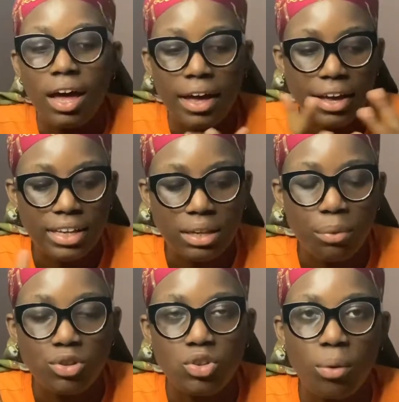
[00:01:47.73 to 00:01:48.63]
guess I'm
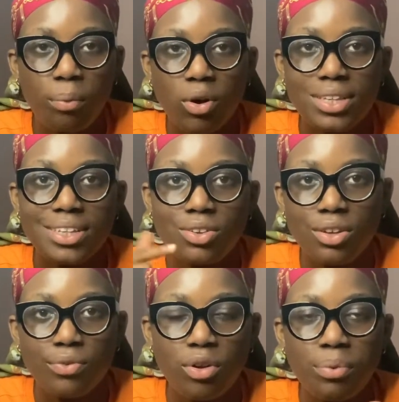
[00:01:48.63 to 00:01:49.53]
going to unbox this on the
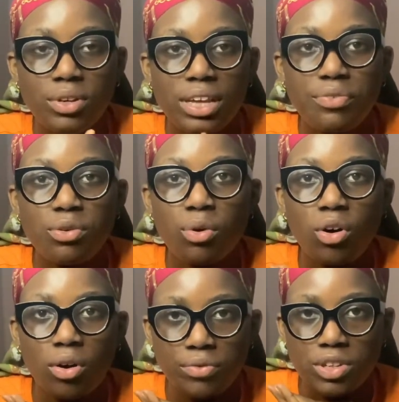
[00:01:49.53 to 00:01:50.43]
floor because I feel more
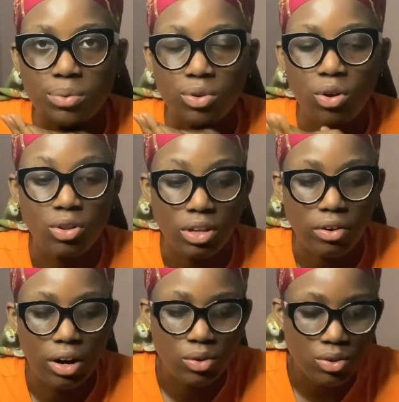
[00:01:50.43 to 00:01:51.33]
comfortable on the
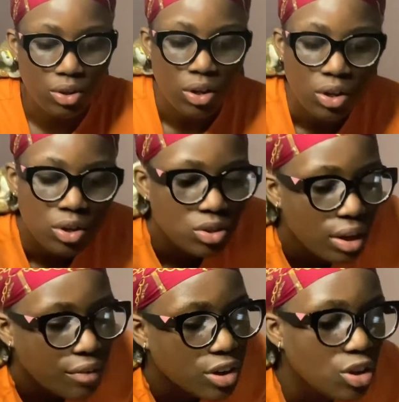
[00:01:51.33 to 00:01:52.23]
ground. So I've
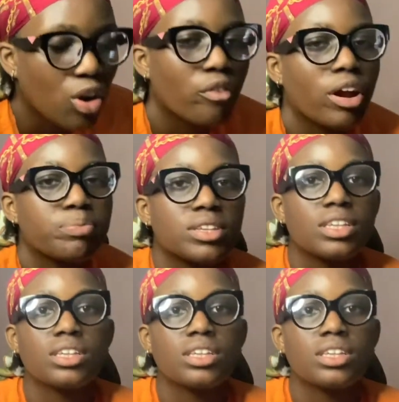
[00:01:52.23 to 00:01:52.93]
already unwrapped this